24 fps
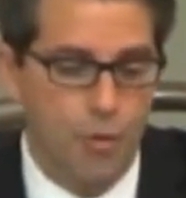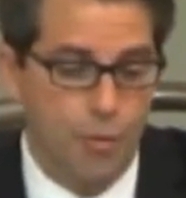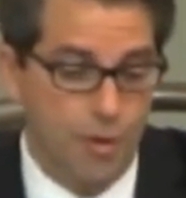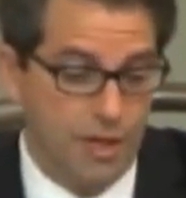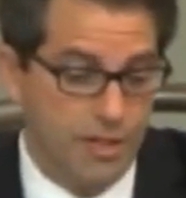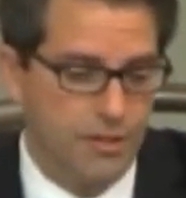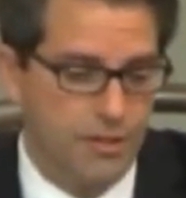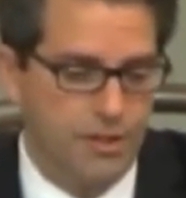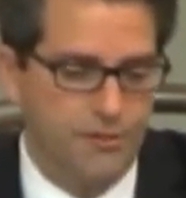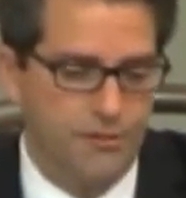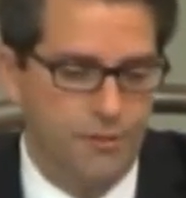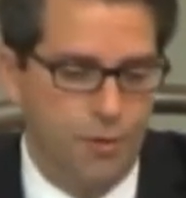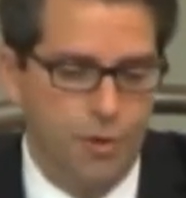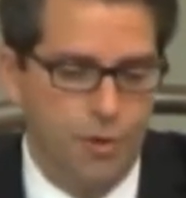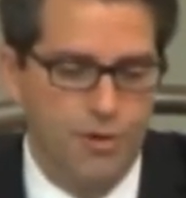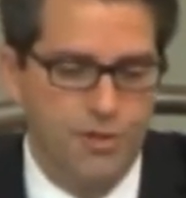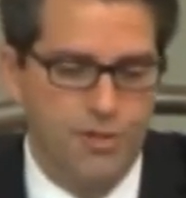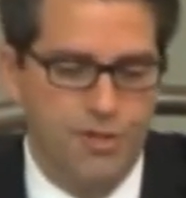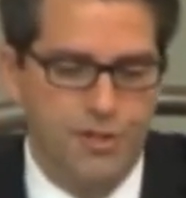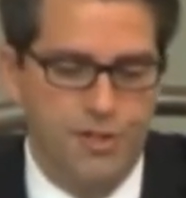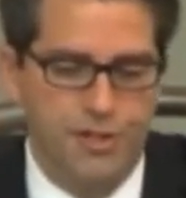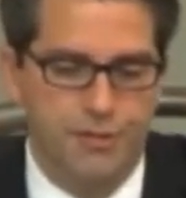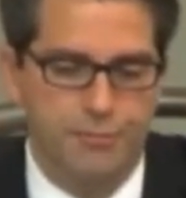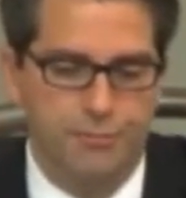We look
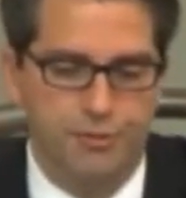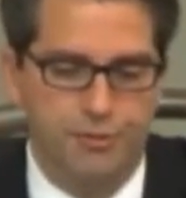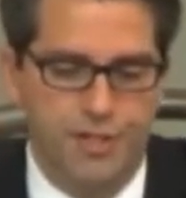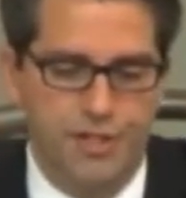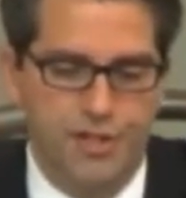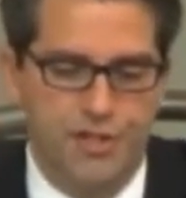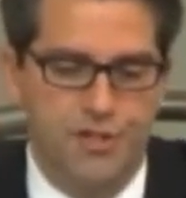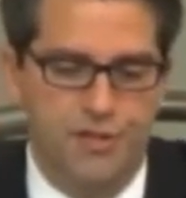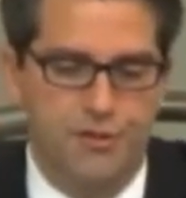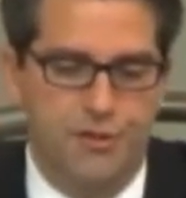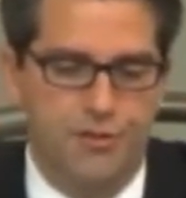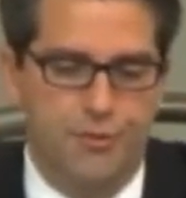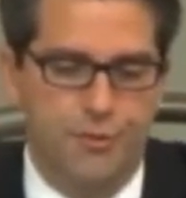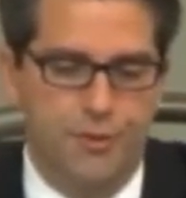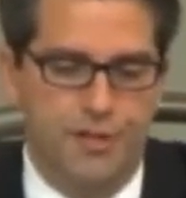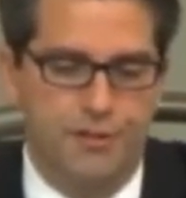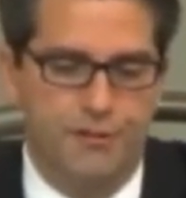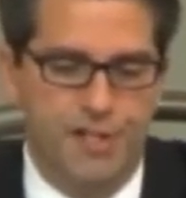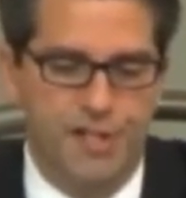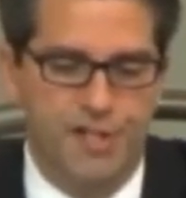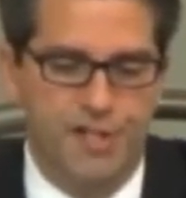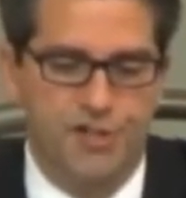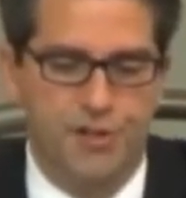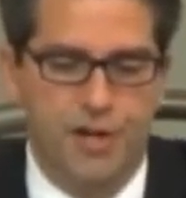forward to the completion of the Three
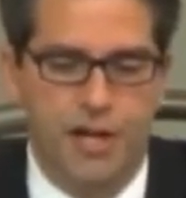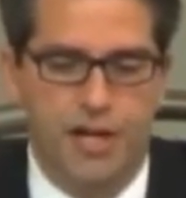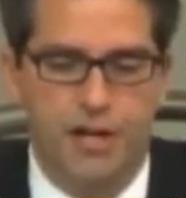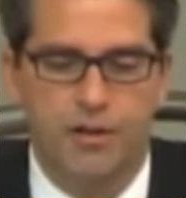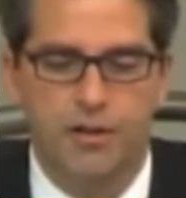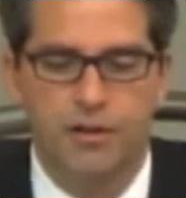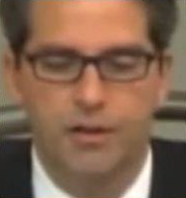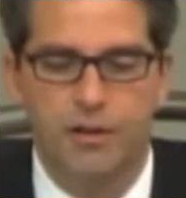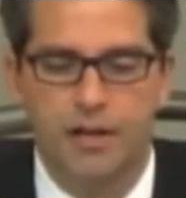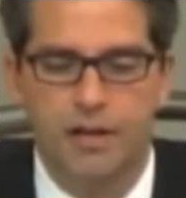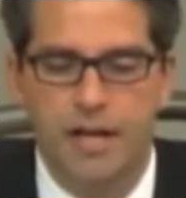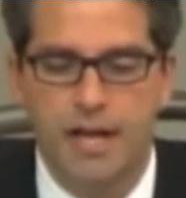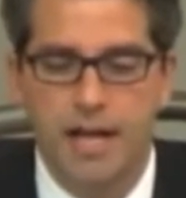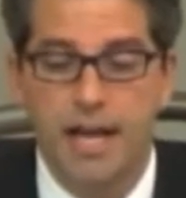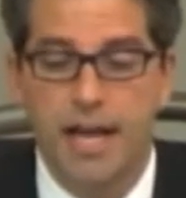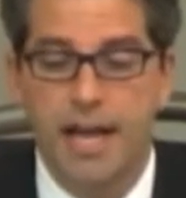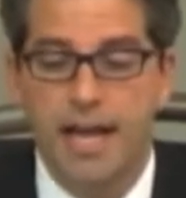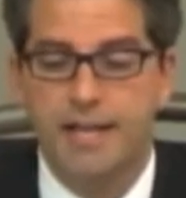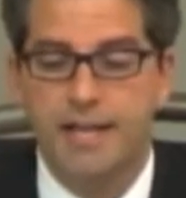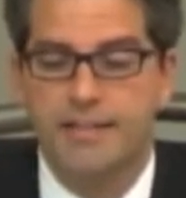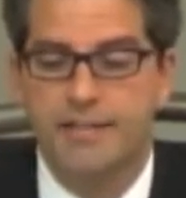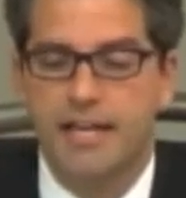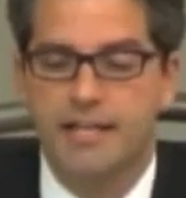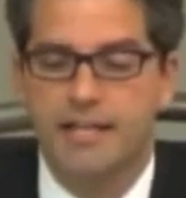Creeks Trail,
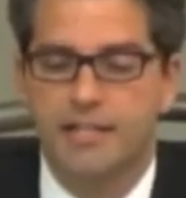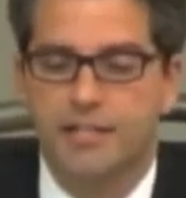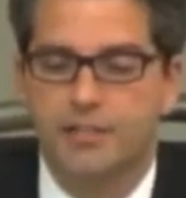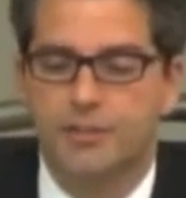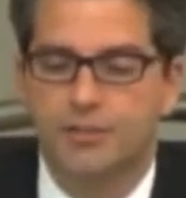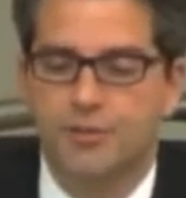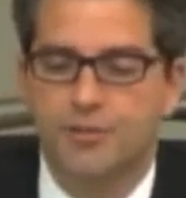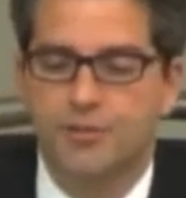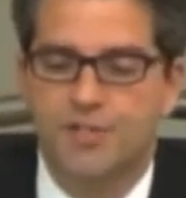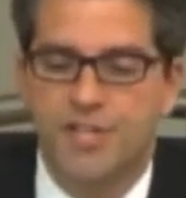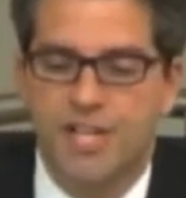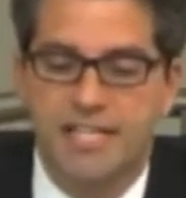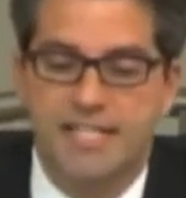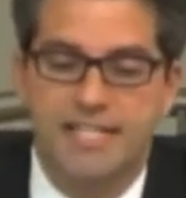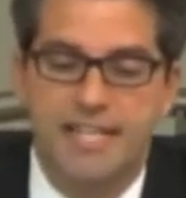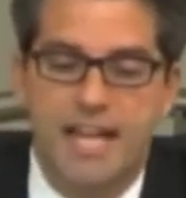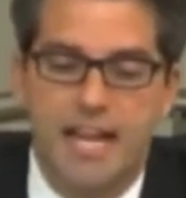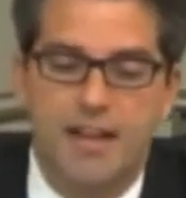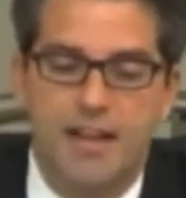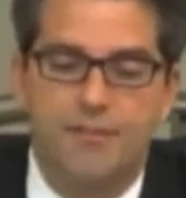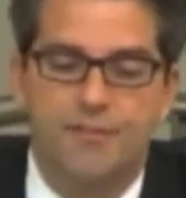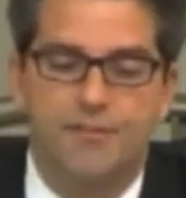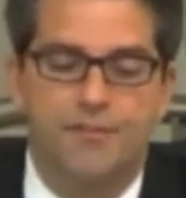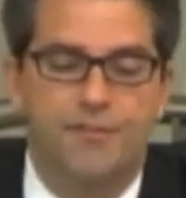and that includes a
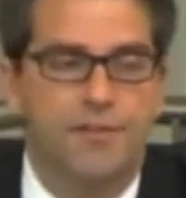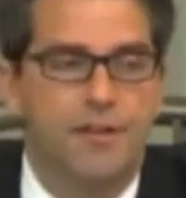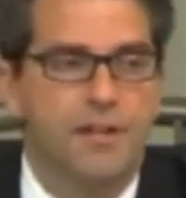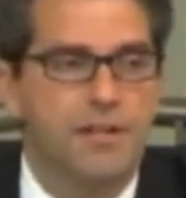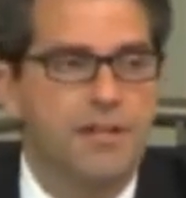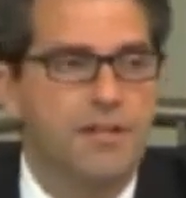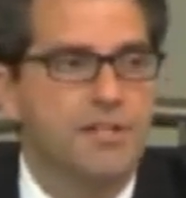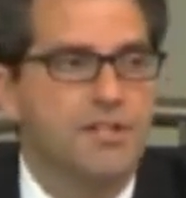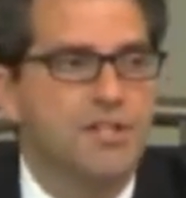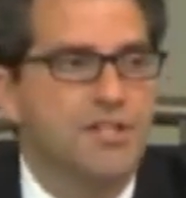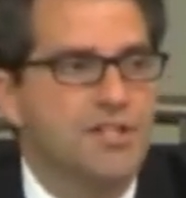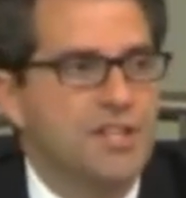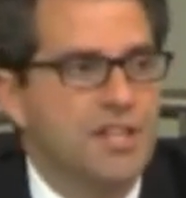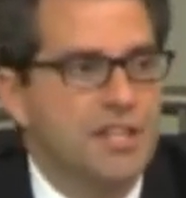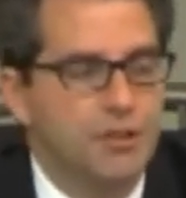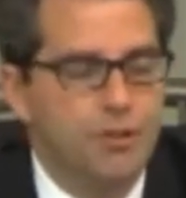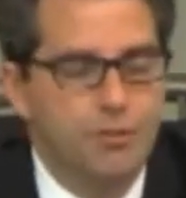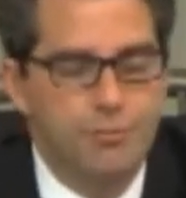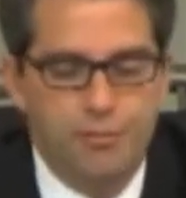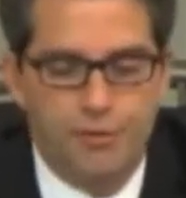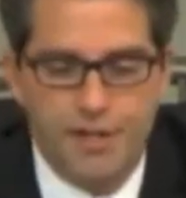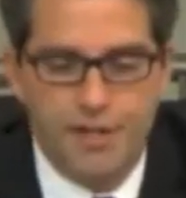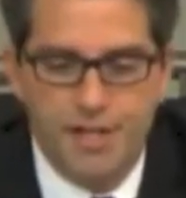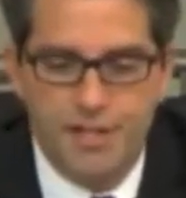safe
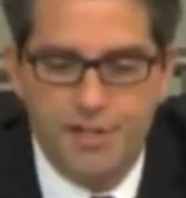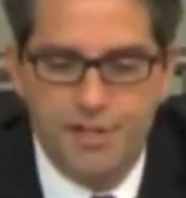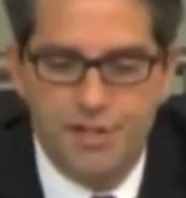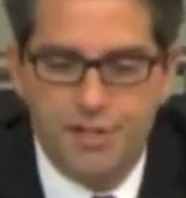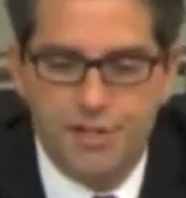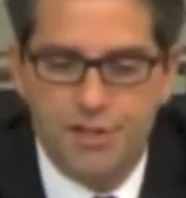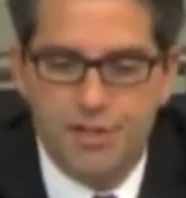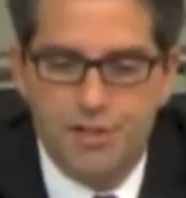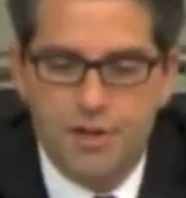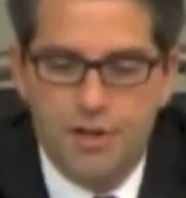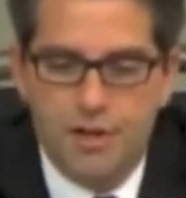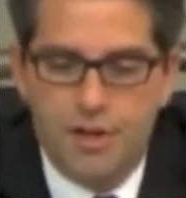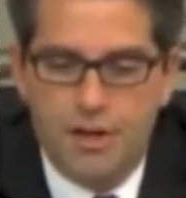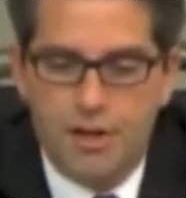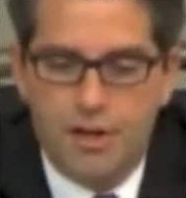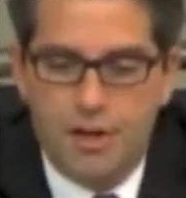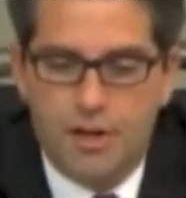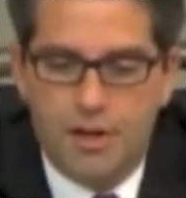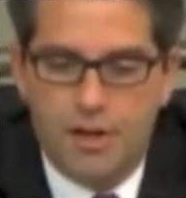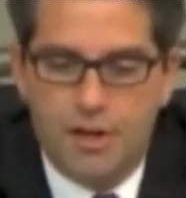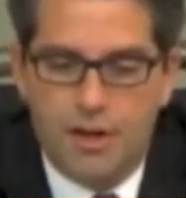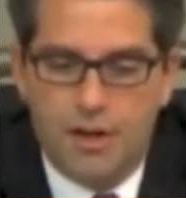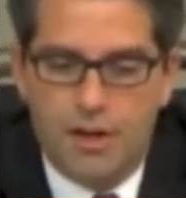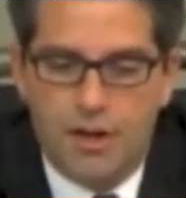steel bridge
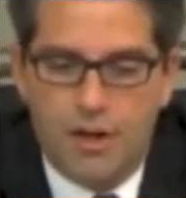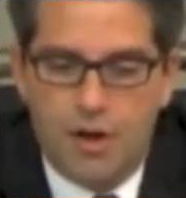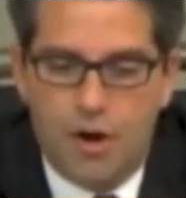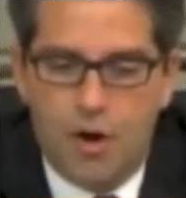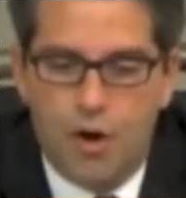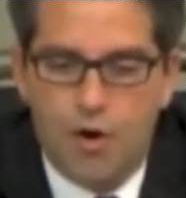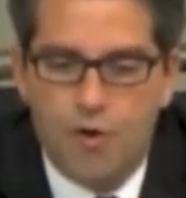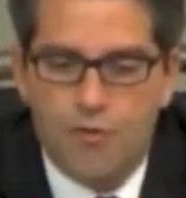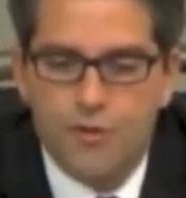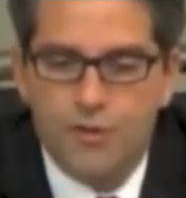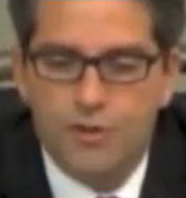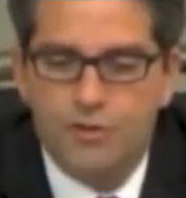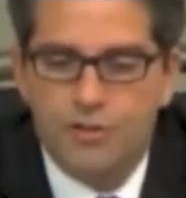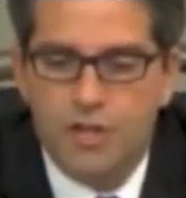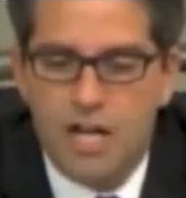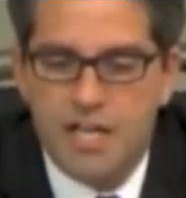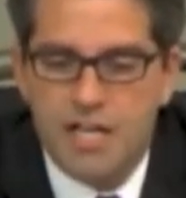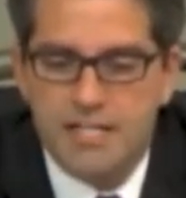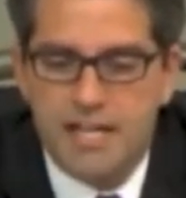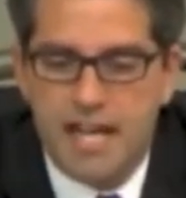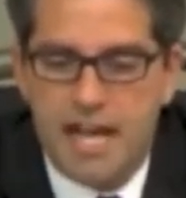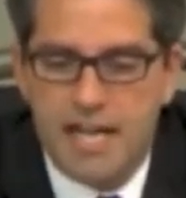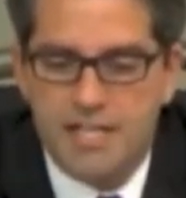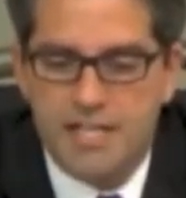over the
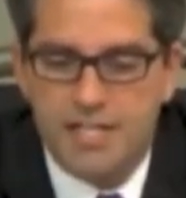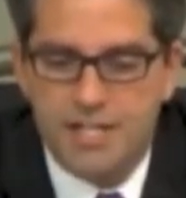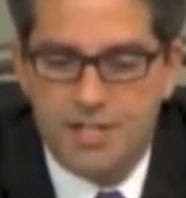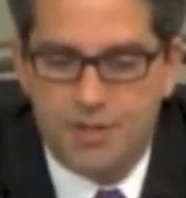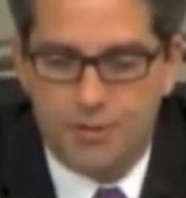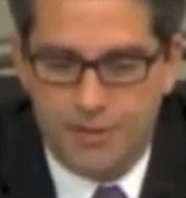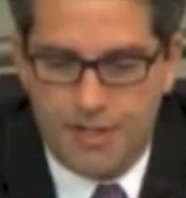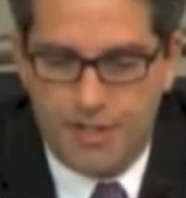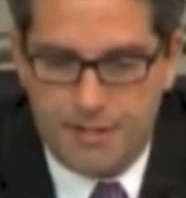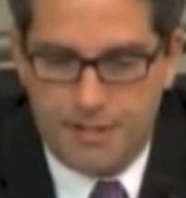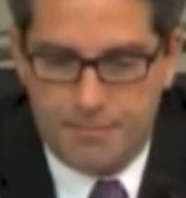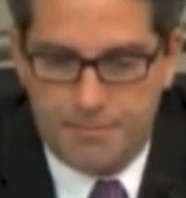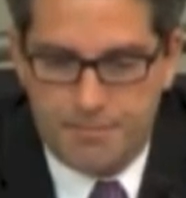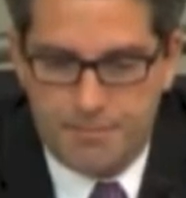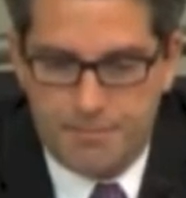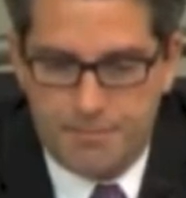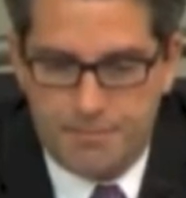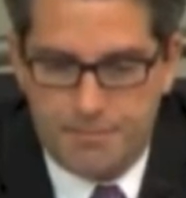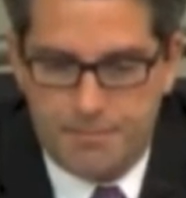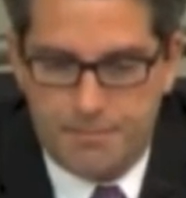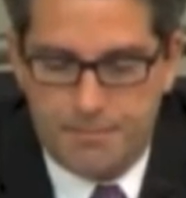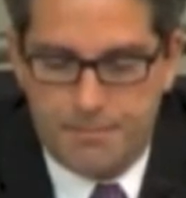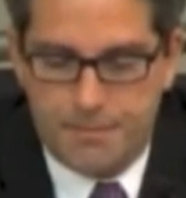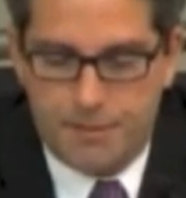Los Gatos
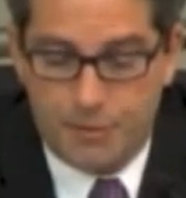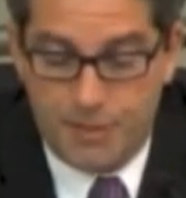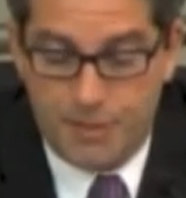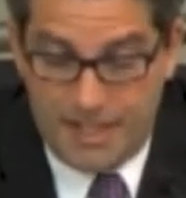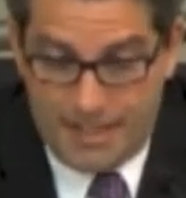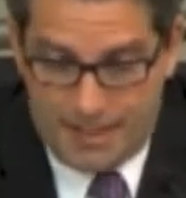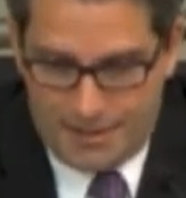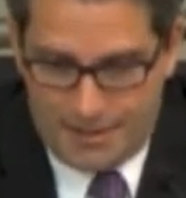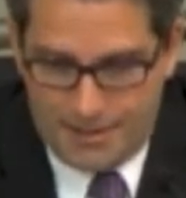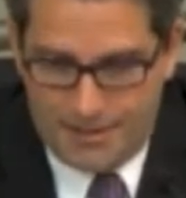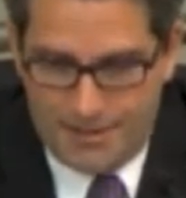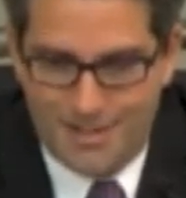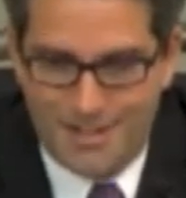Creek.